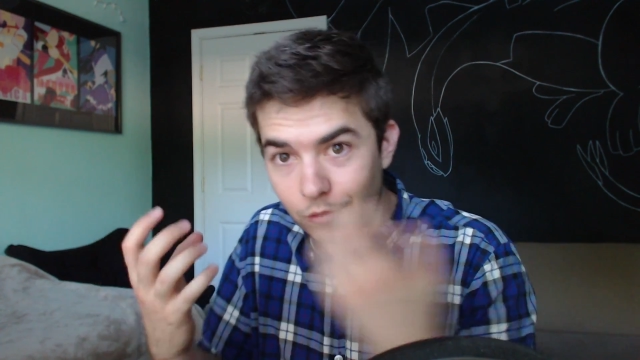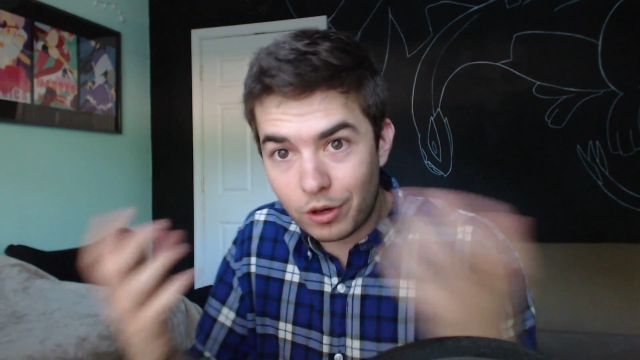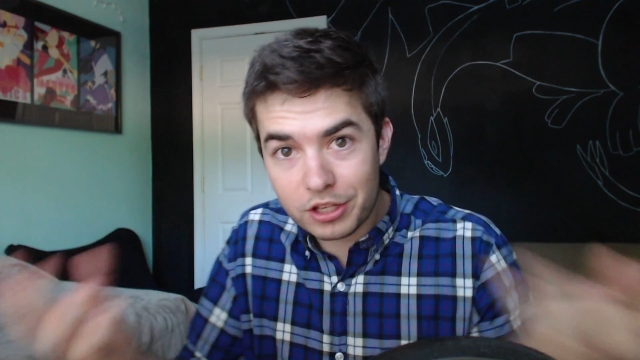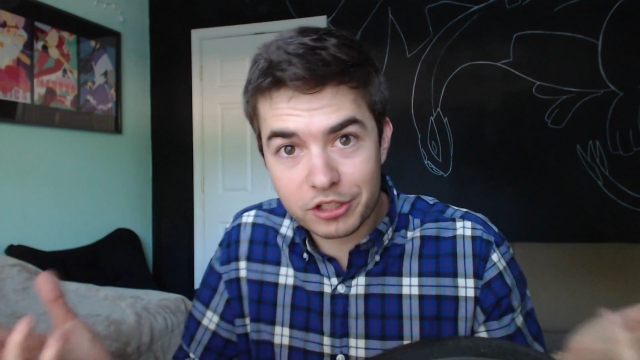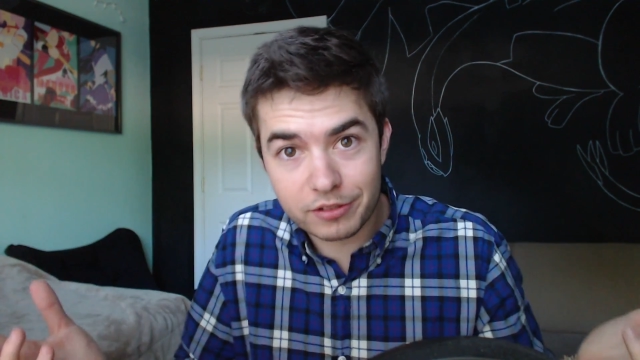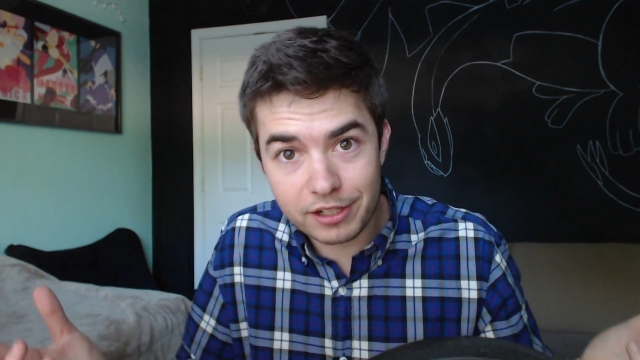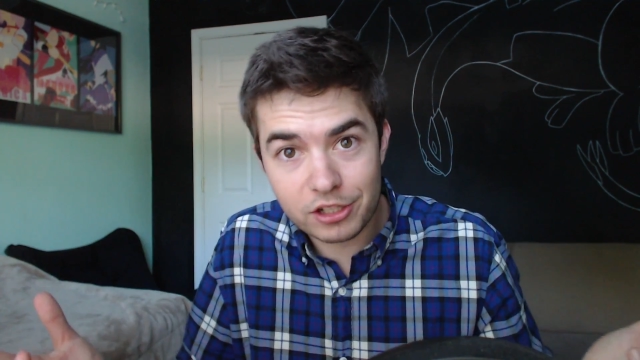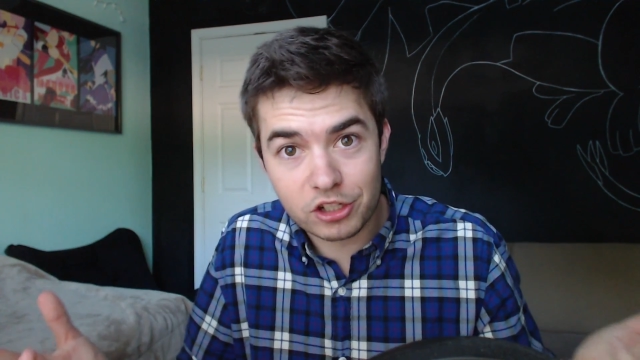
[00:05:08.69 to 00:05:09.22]
One
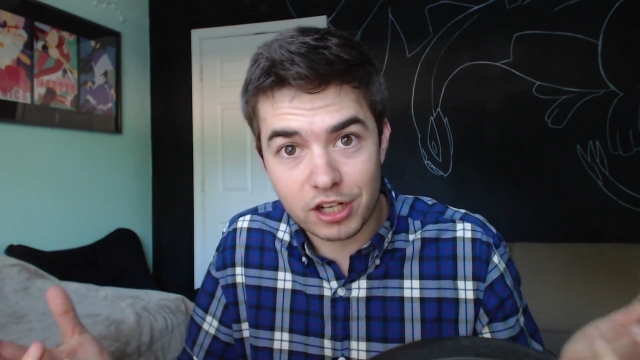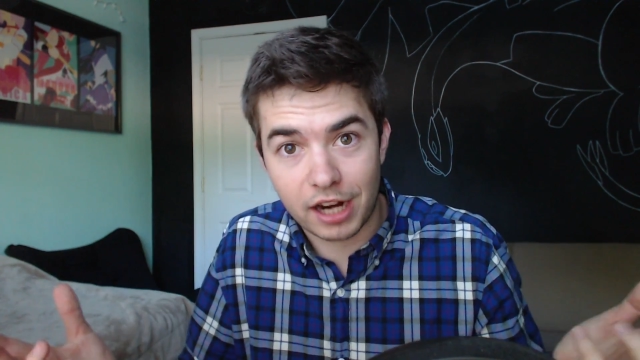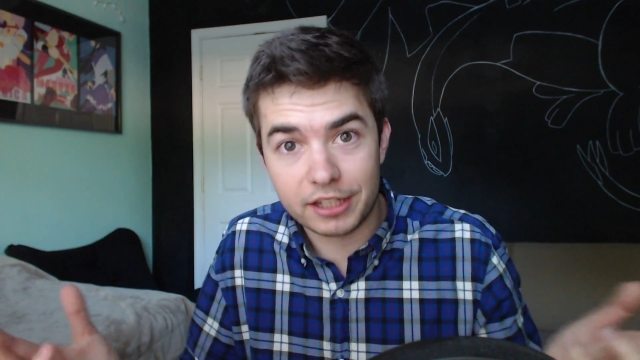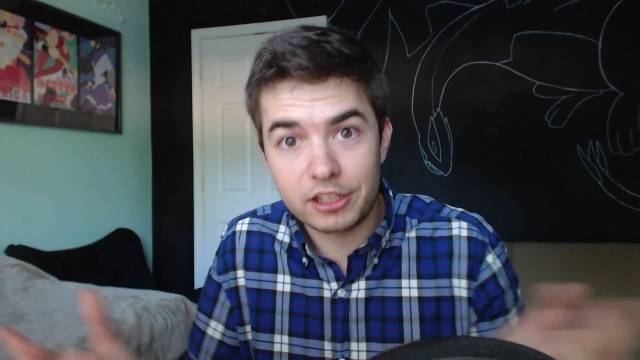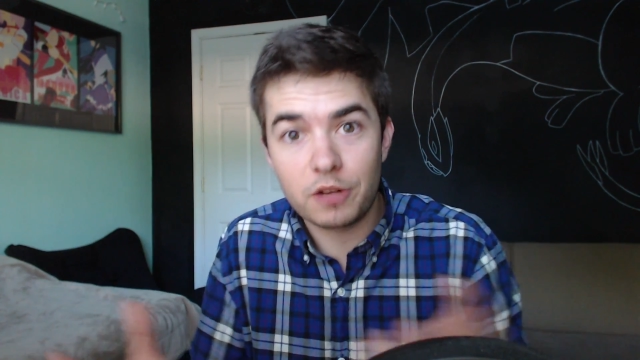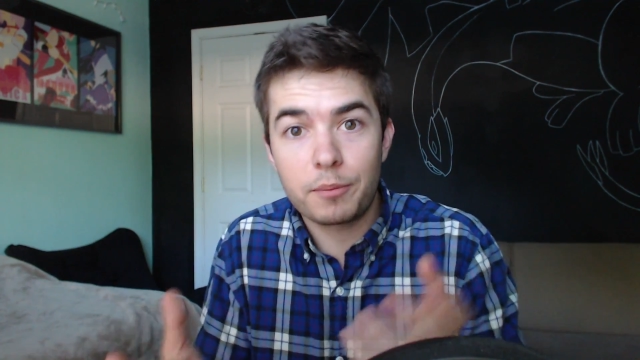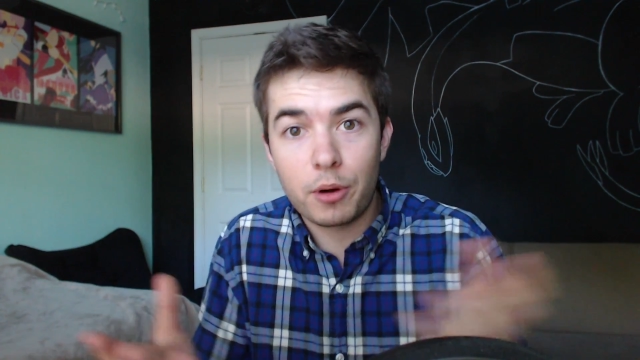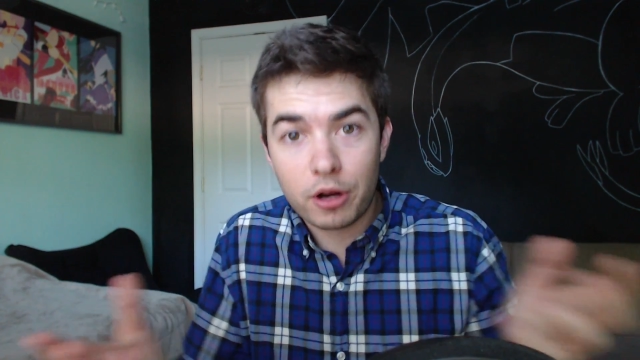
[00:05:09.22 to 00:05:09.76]
screenshot,
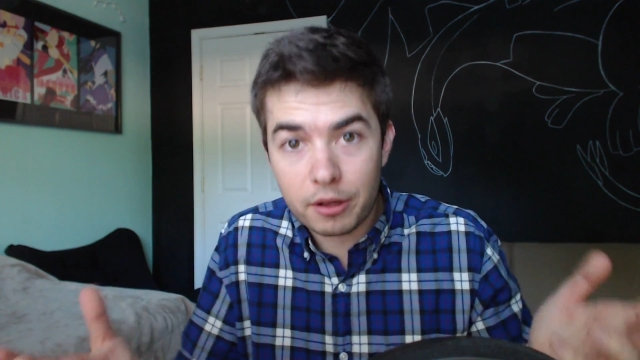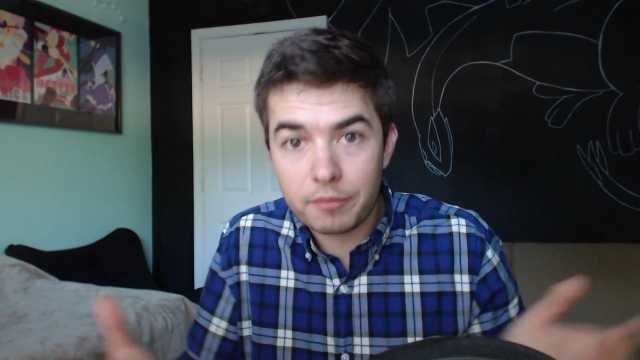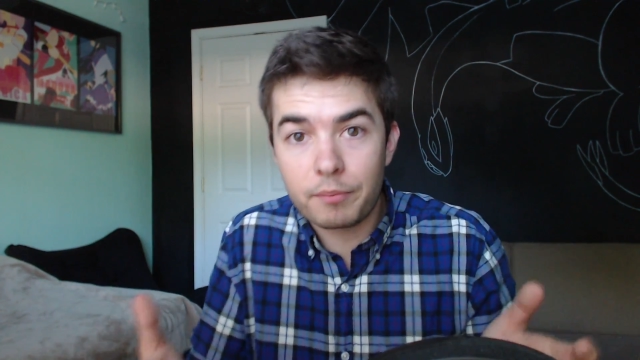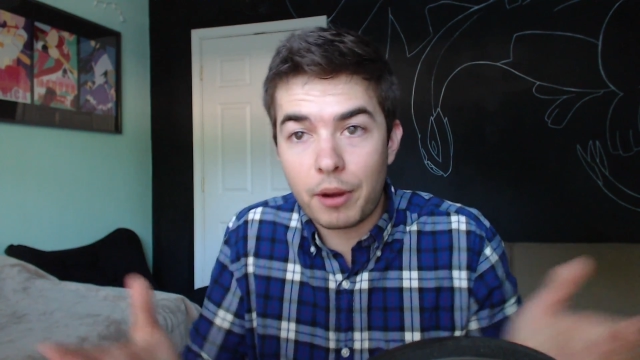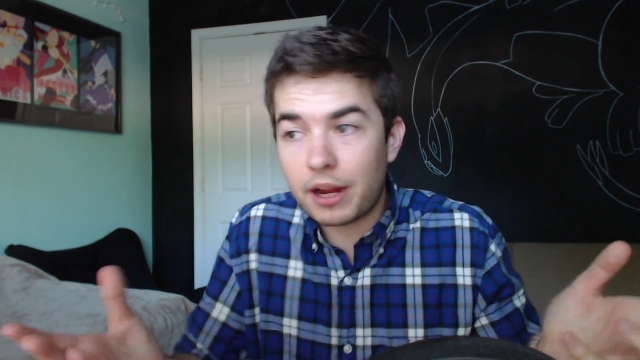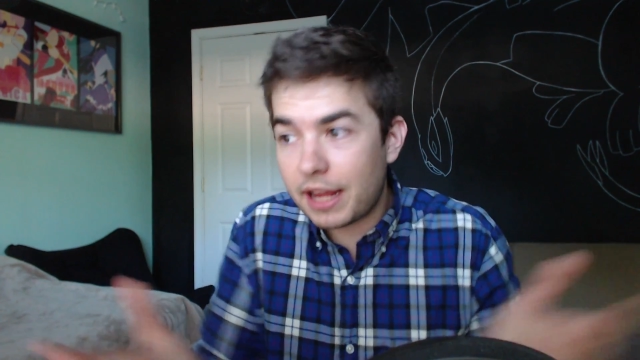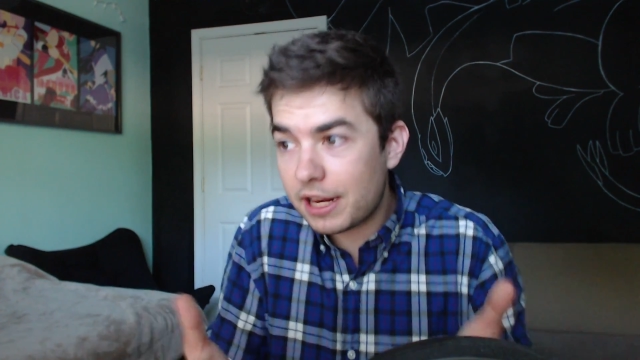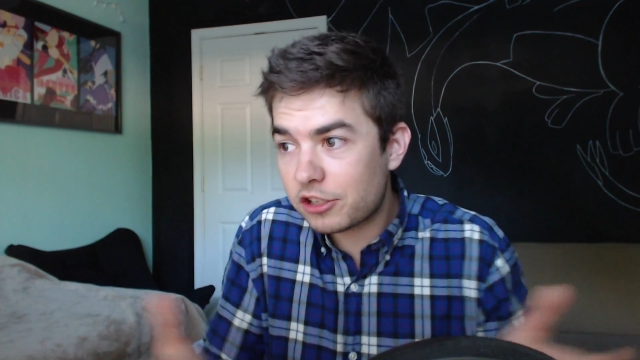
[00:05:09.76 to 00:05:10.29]
you know,
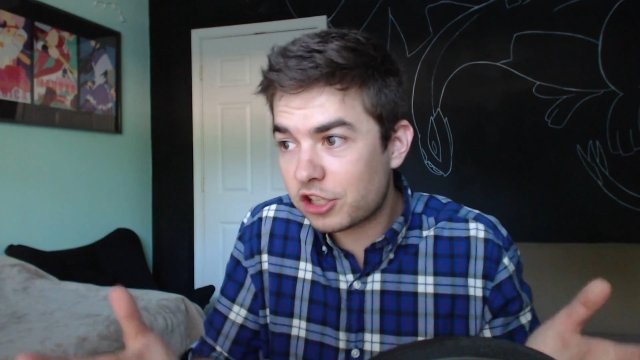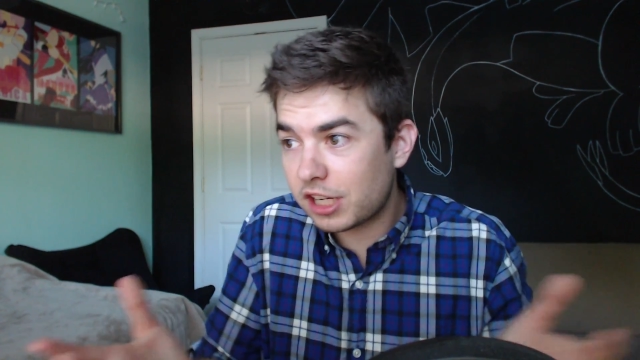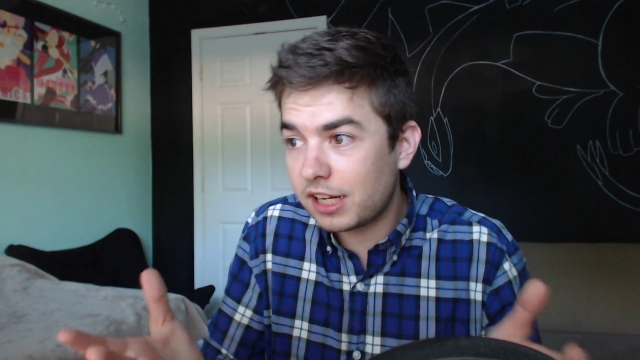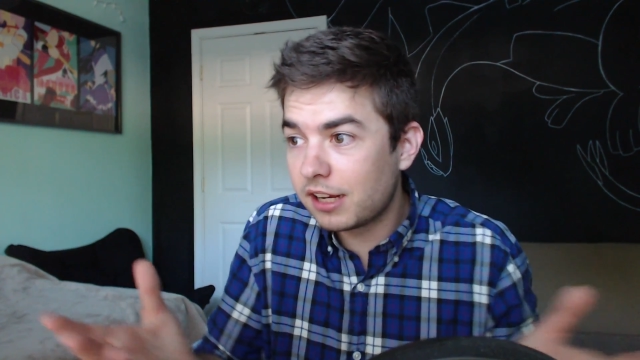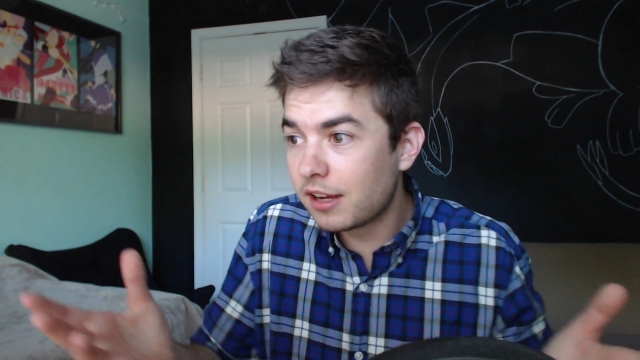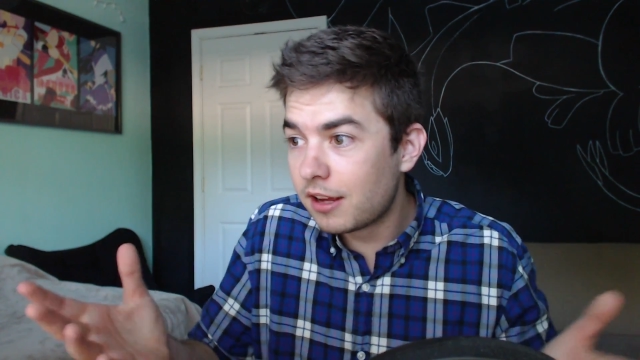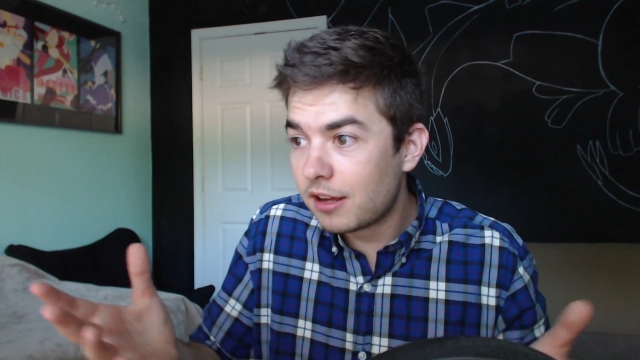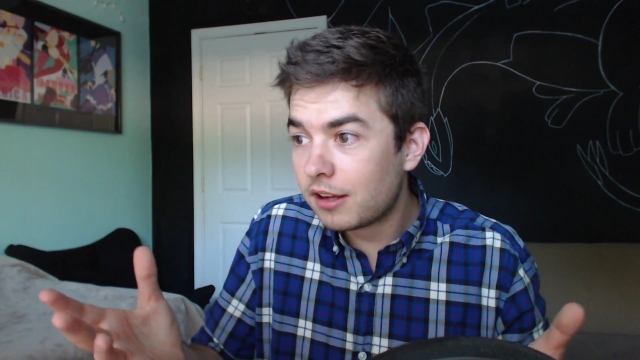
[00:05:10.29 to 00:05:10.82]

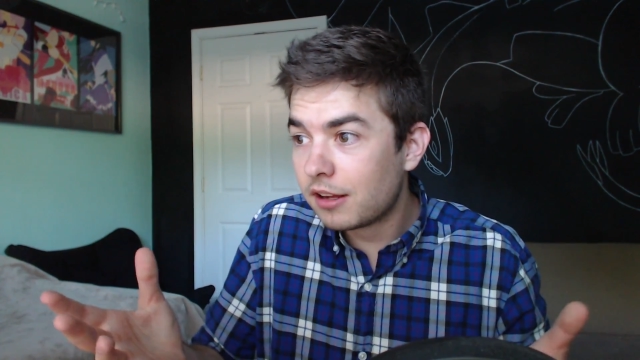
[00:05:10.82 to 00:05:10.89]
Pokenchi,